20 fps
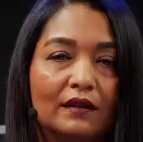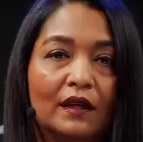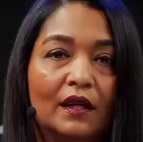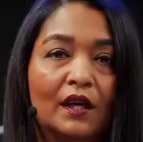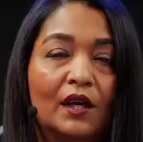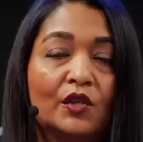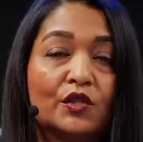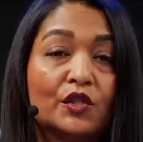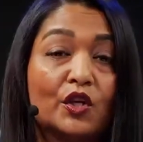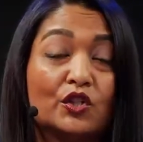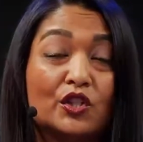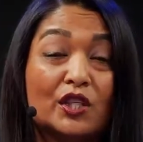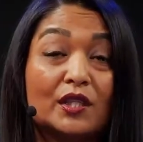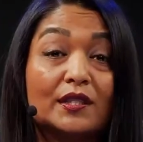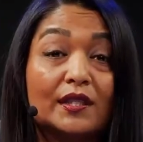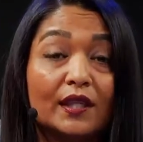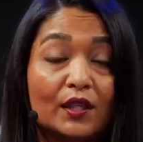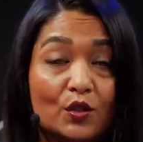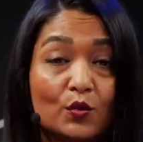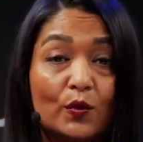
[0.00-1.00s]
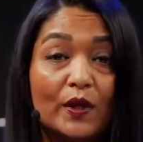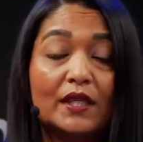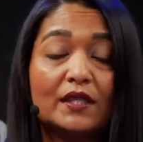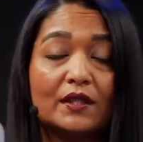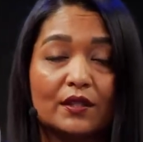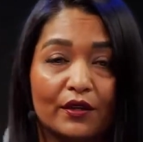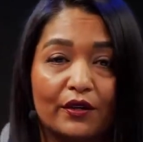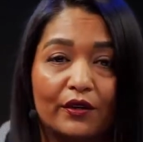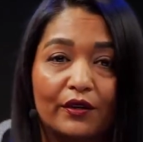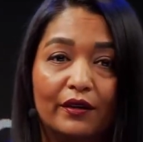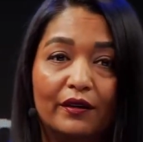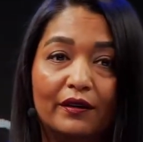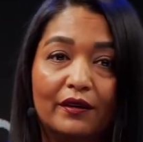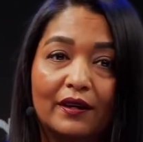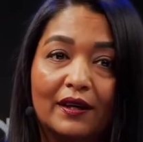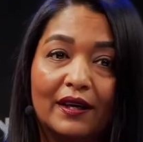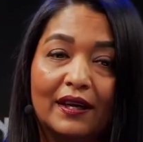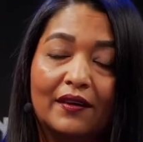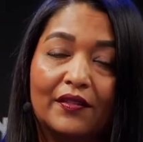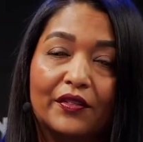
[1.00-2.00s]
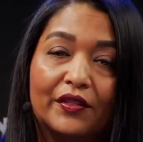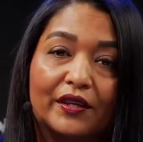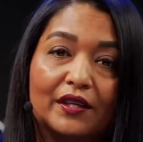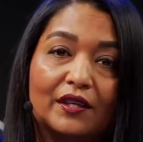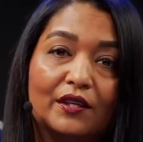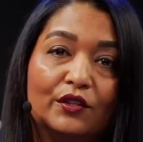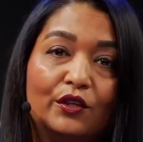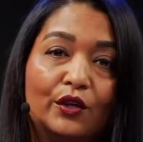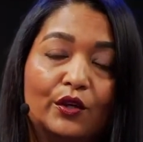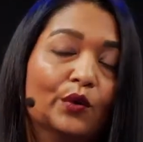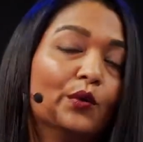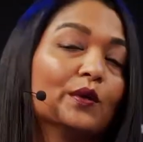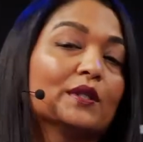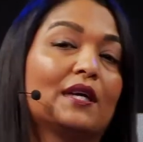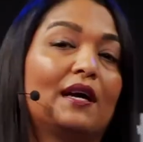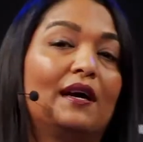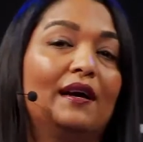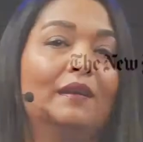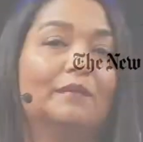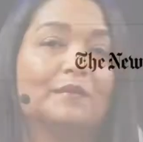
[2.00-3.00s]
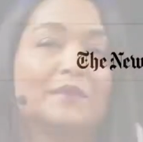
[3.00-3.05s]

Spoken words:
So just 6 weeks ago, the New York Times